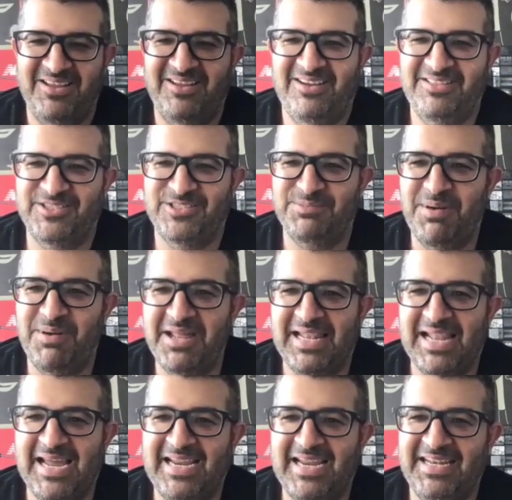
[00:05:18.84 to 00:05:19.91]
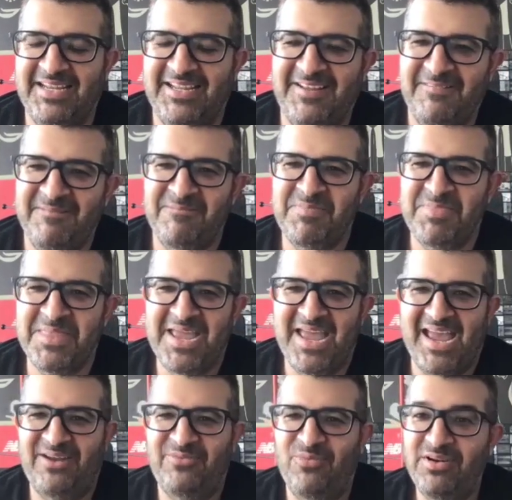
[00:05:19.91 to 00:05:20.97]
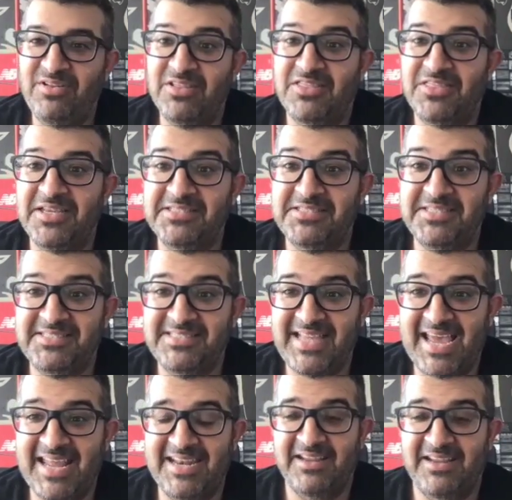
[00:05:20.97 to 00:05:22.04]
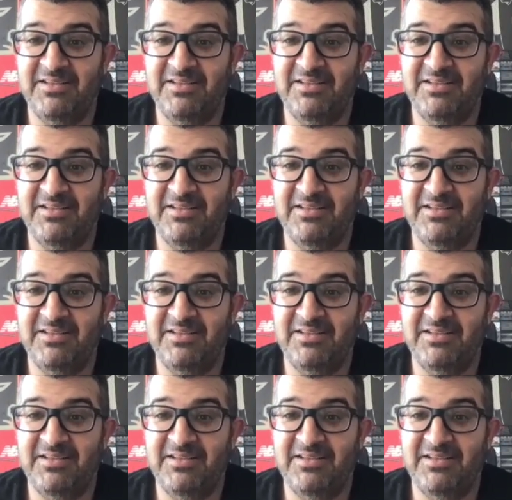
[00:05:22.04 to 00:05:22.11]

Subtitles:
the spotlight. And one of the things he said